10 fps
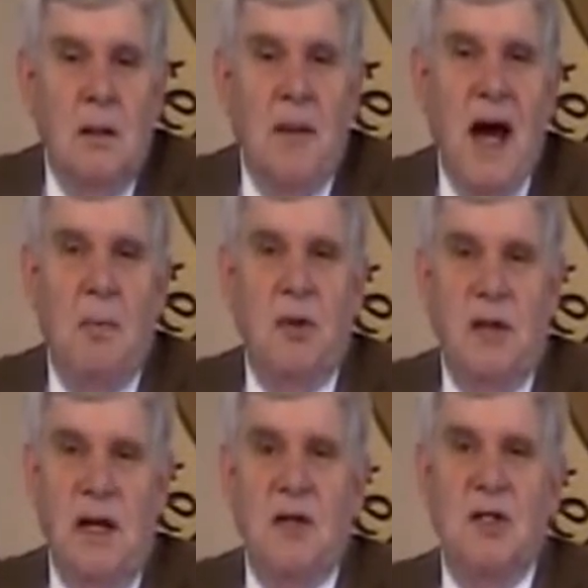The Bible
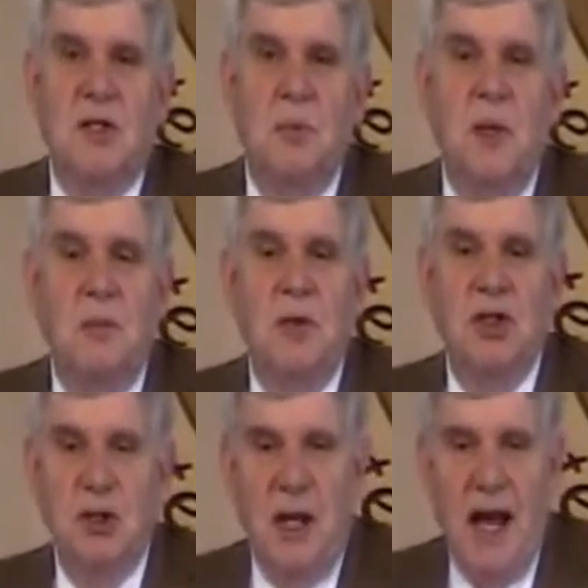tells us when we
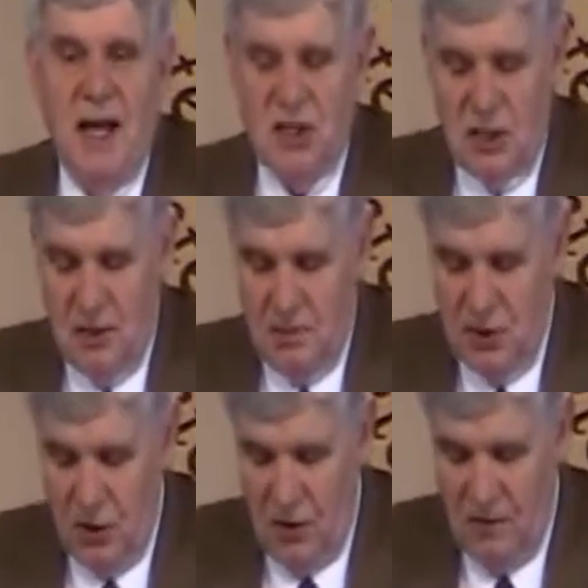should actually
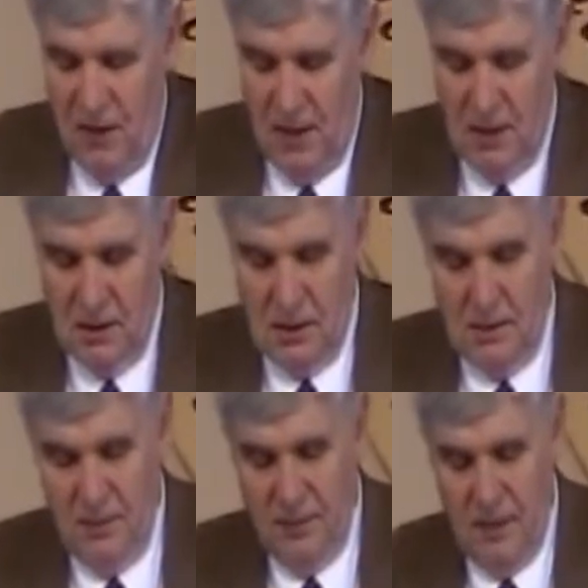observe this.
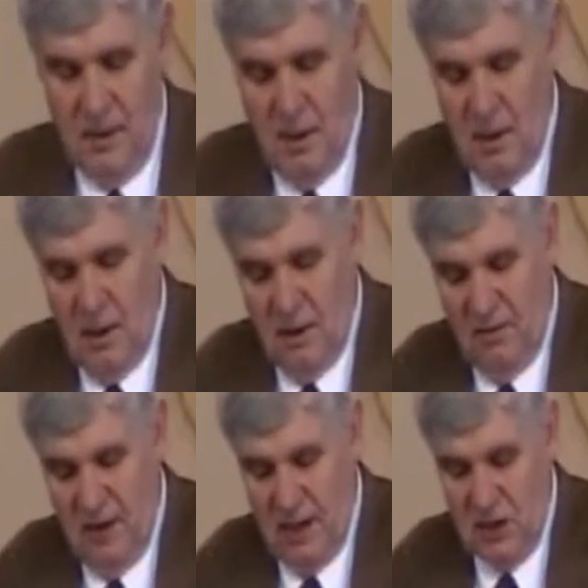
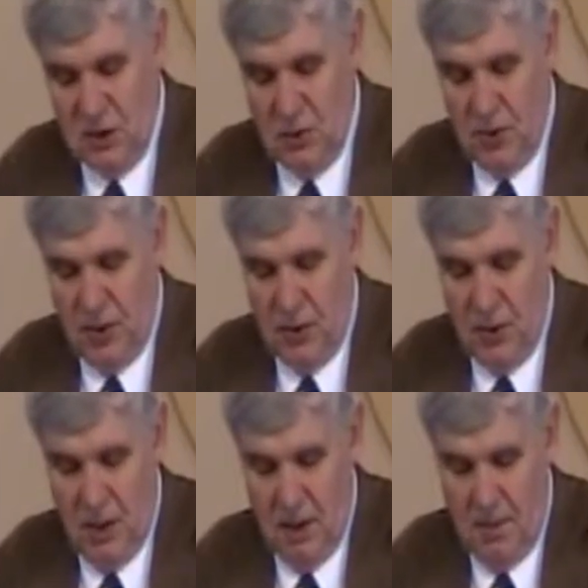Leviticus
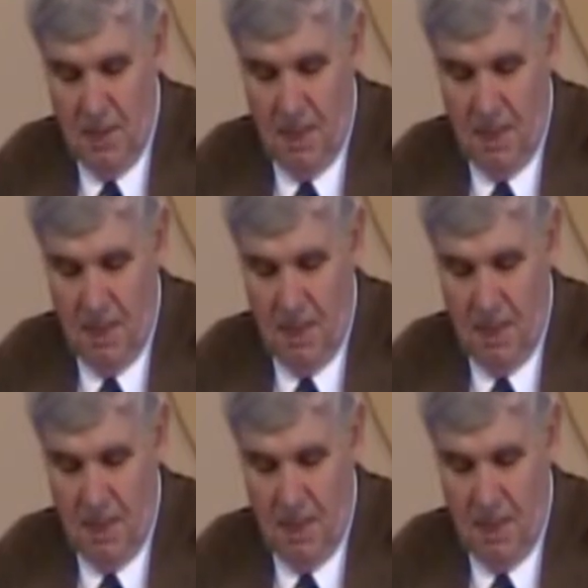23.